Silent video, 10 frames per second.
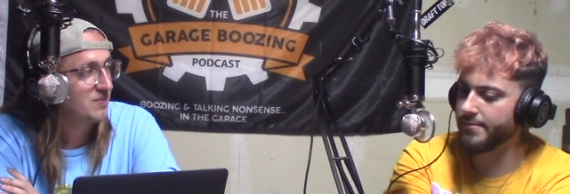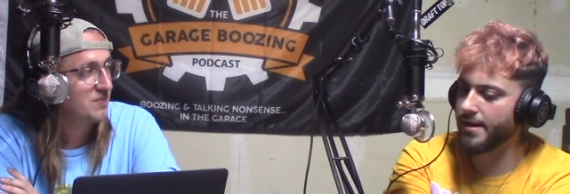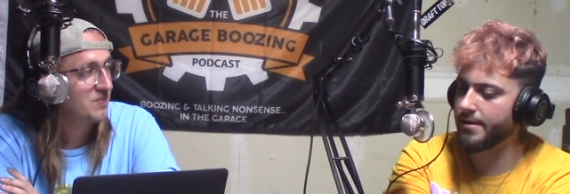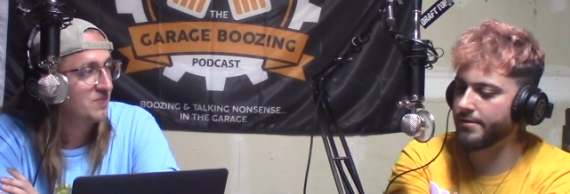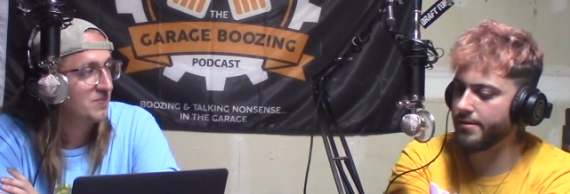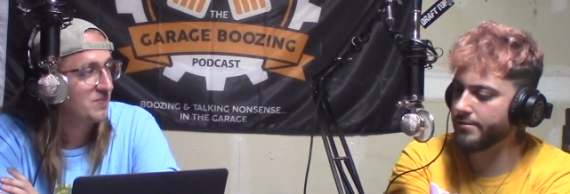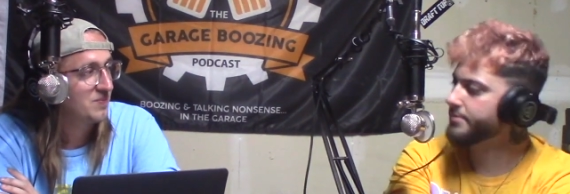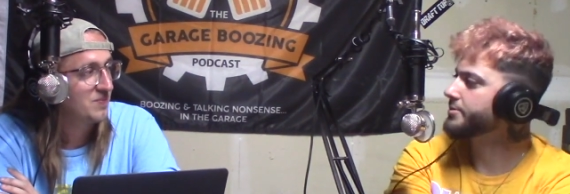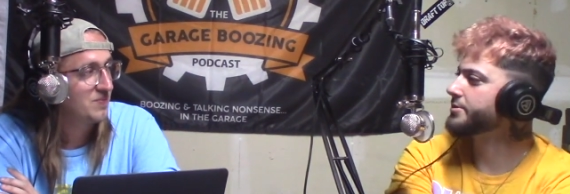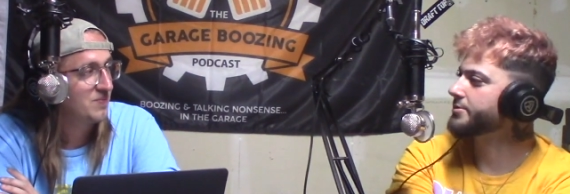Speaker 1: I don't know.
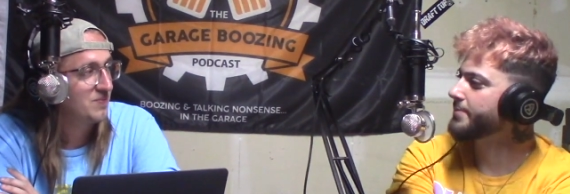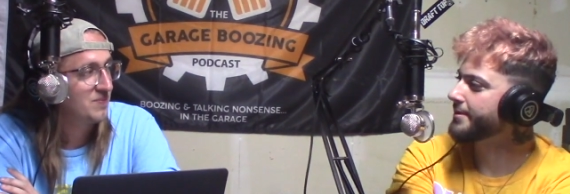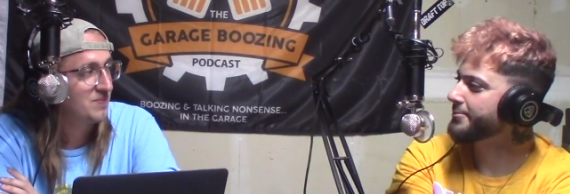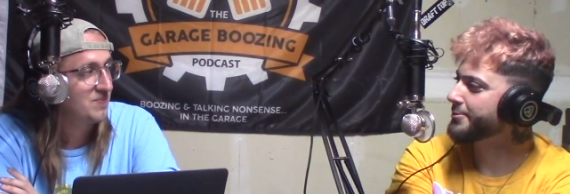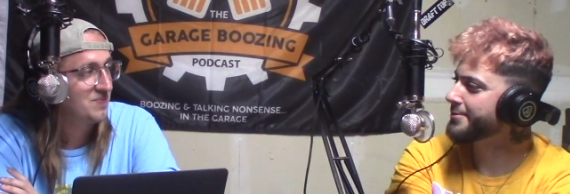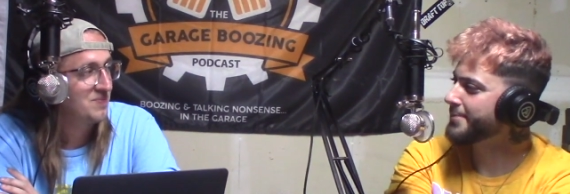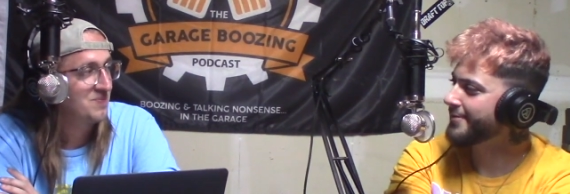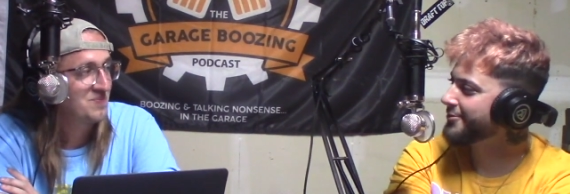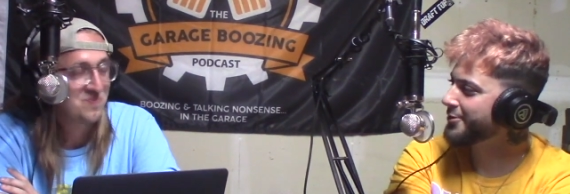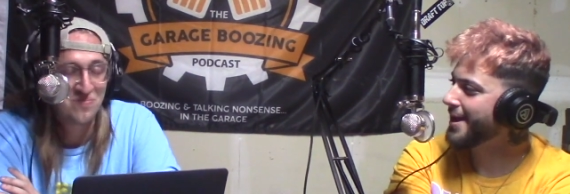It's just been a word in my
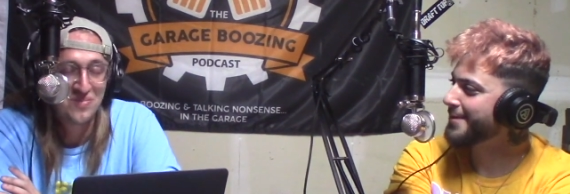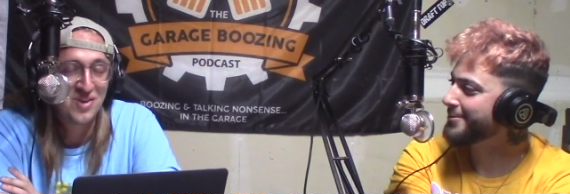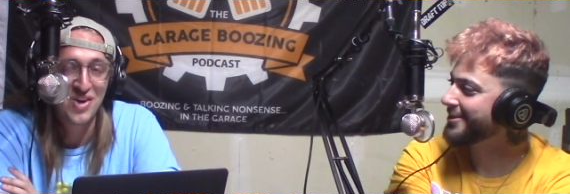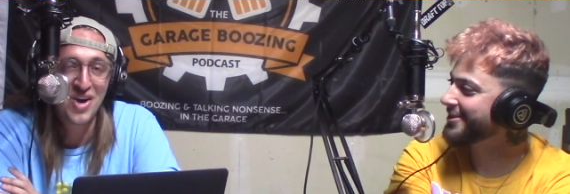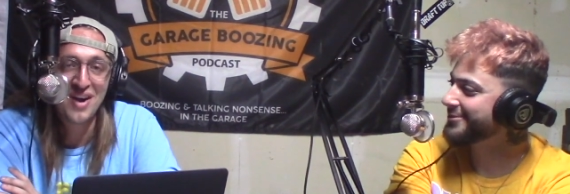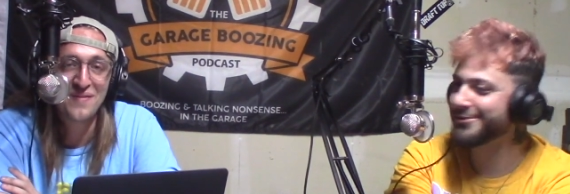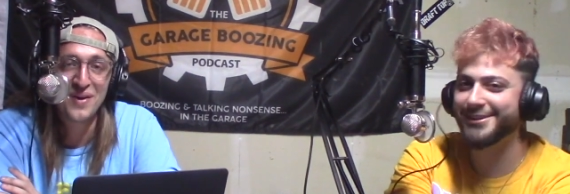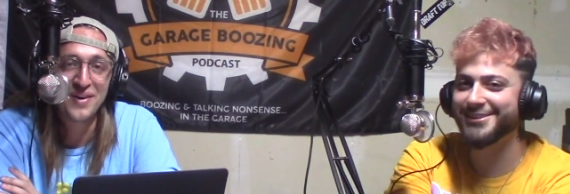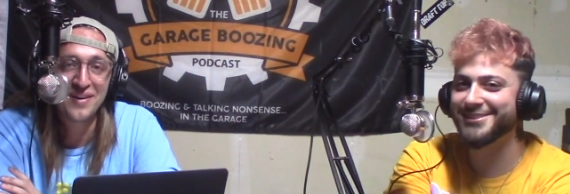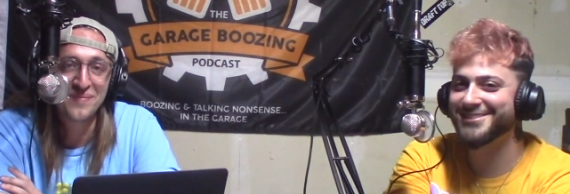vocabulary
Speaker 2: for
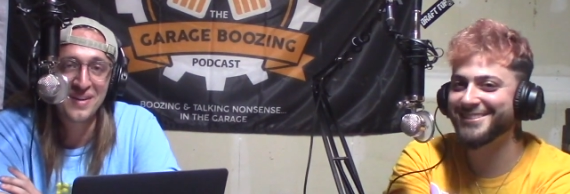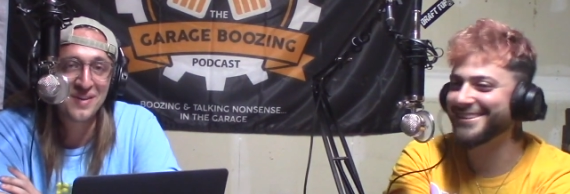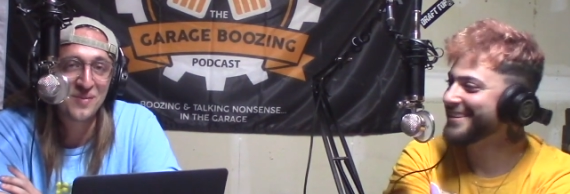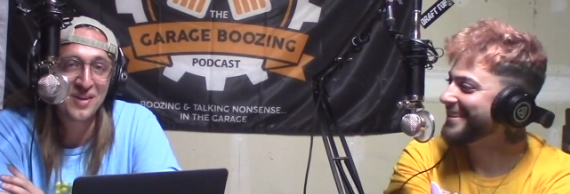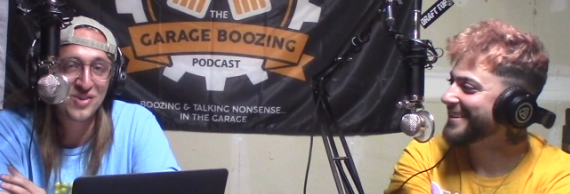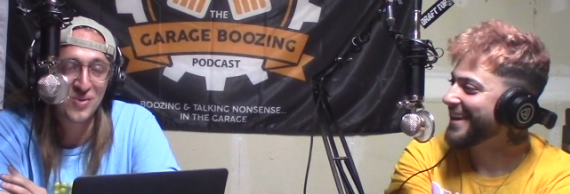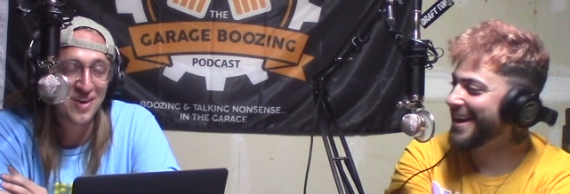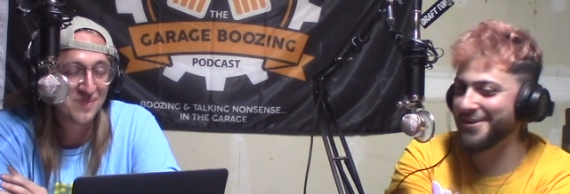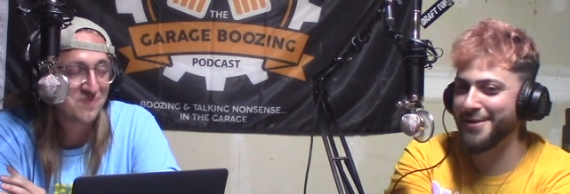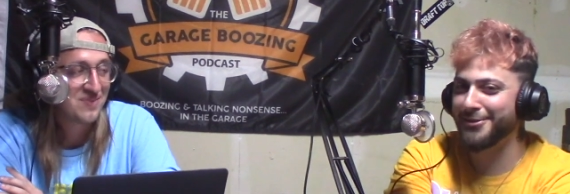years. Yeah, that's okay.
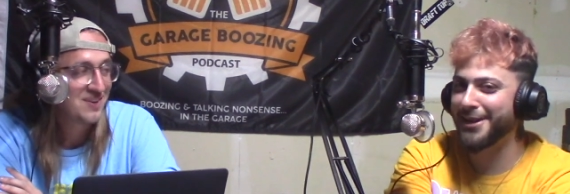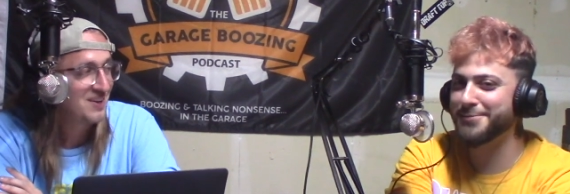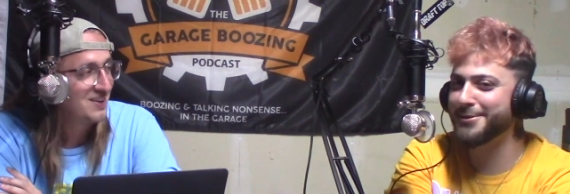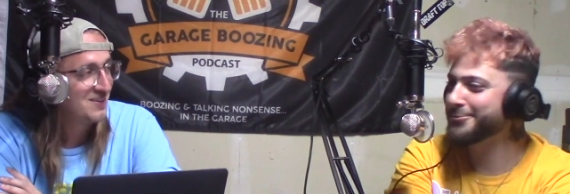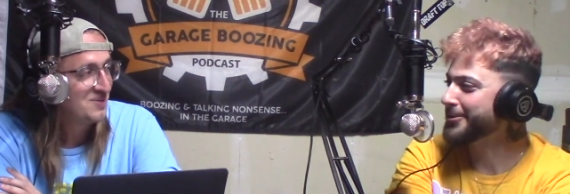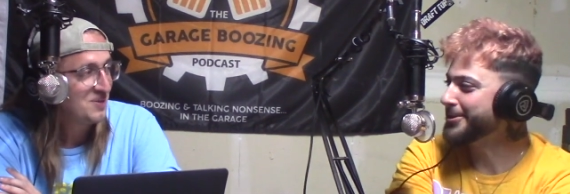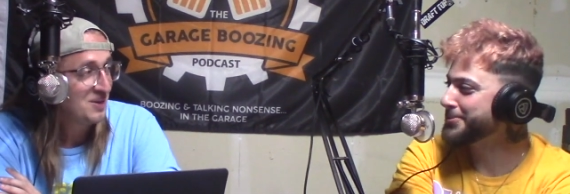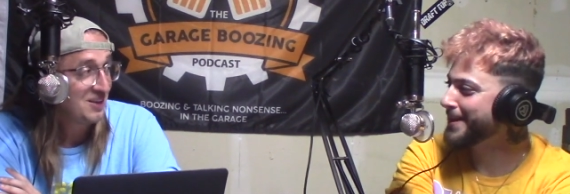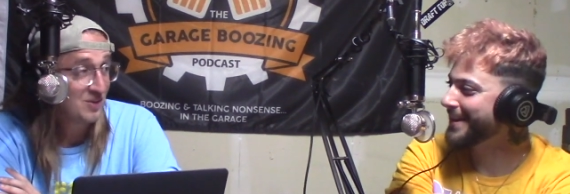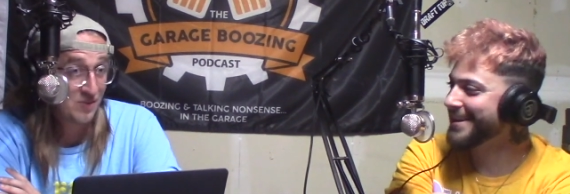I don't have a lot of big words,
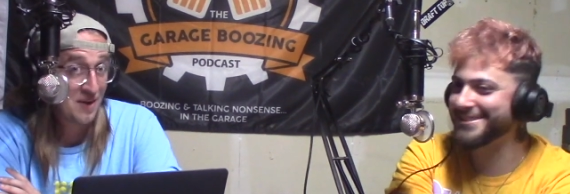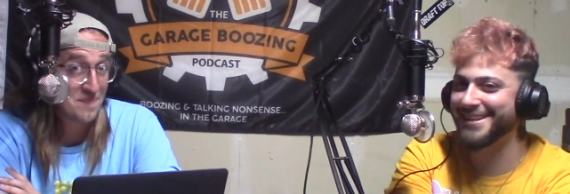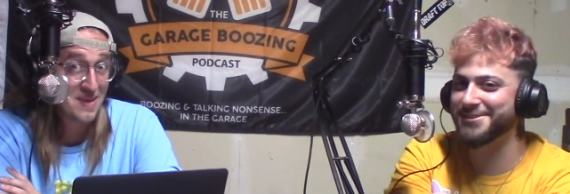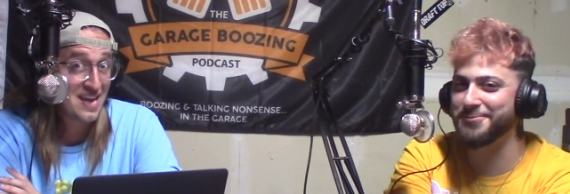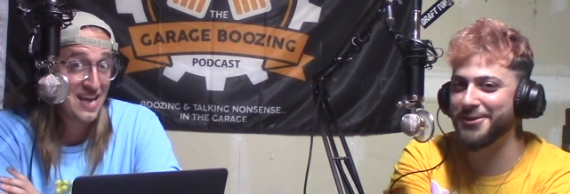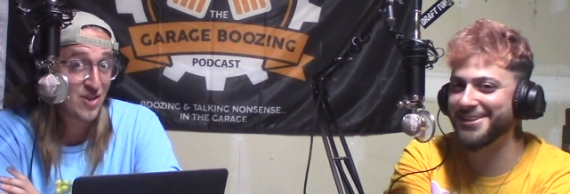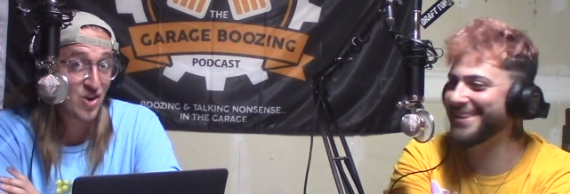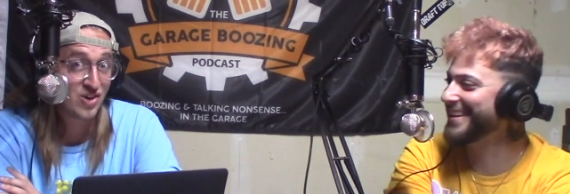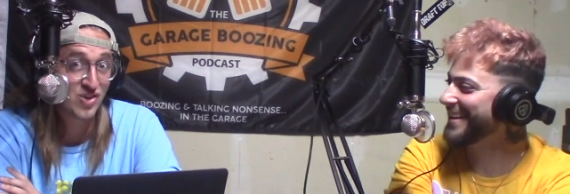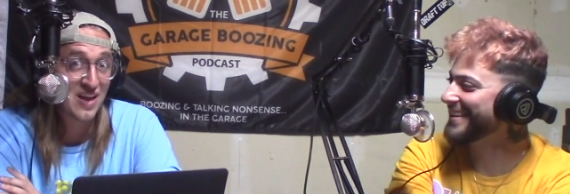but I guess that's me
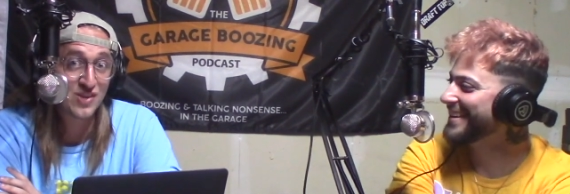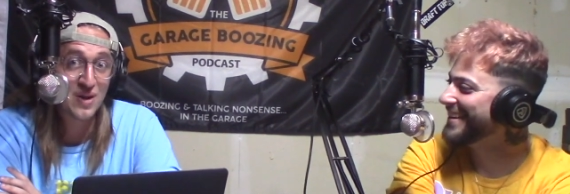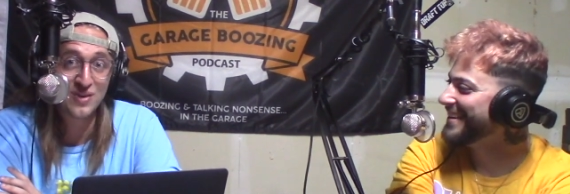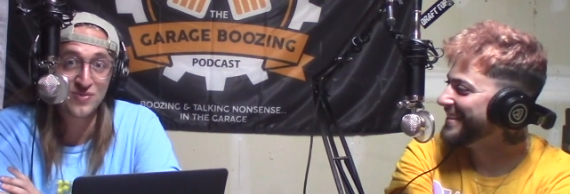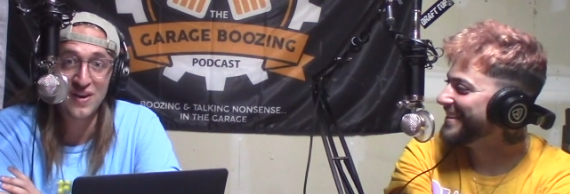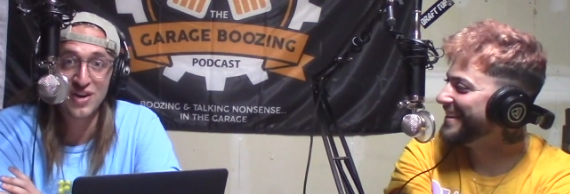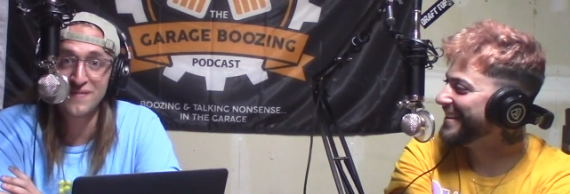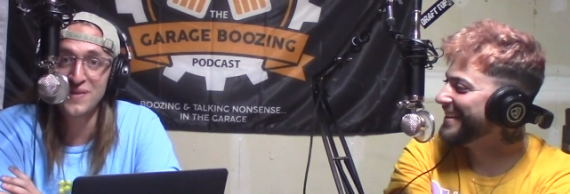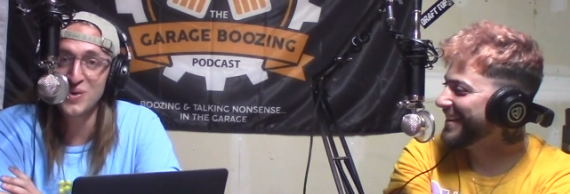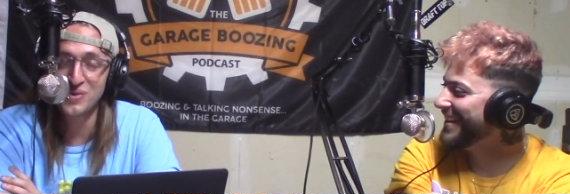either. So that's why I was very
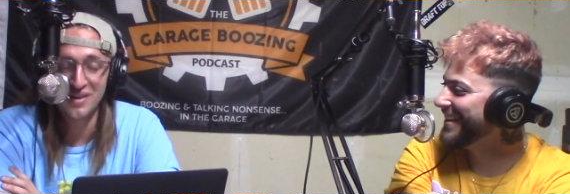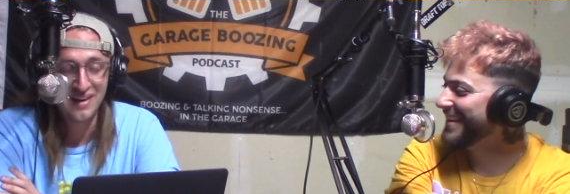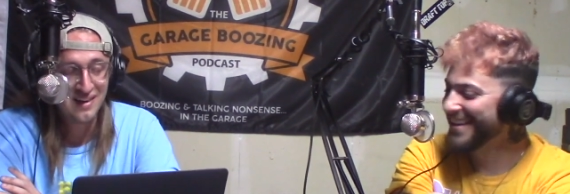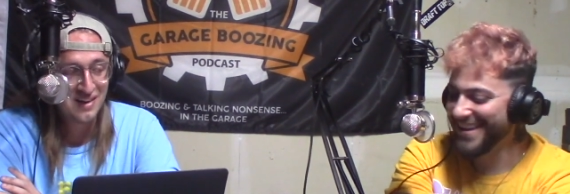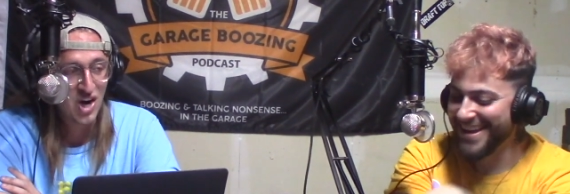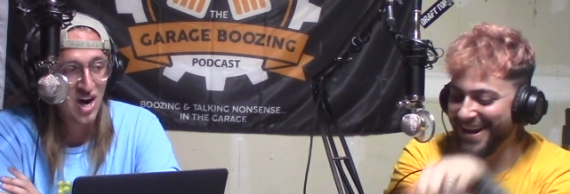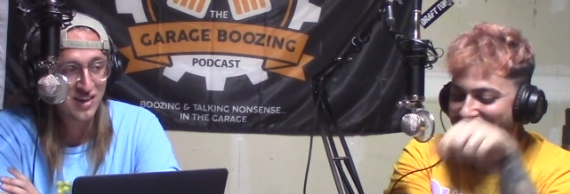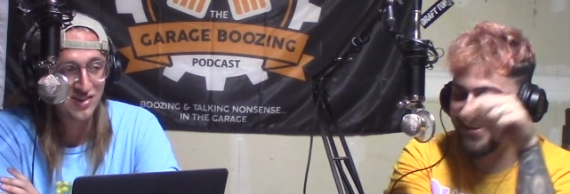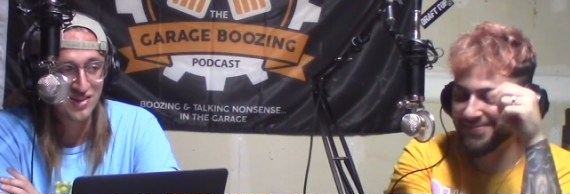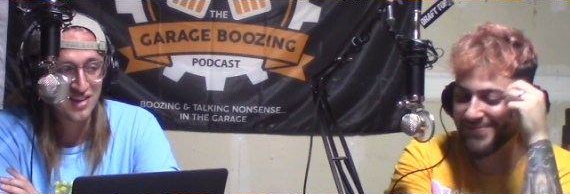confused. All
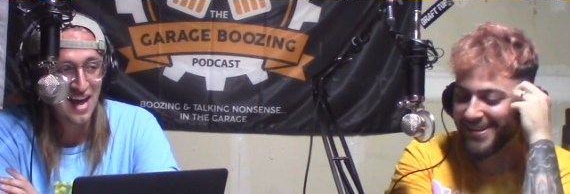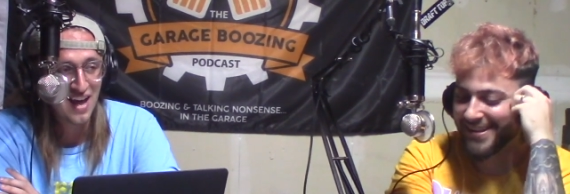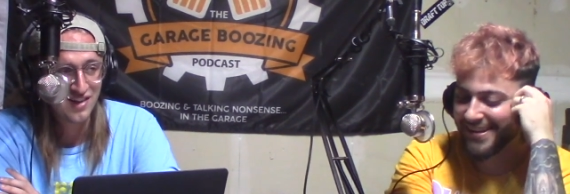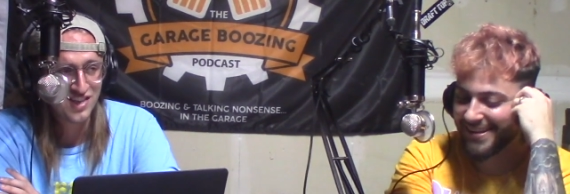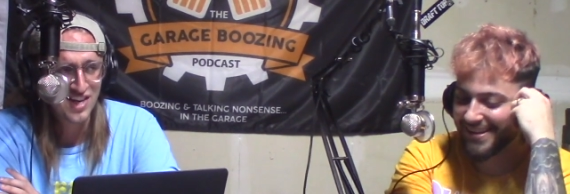right,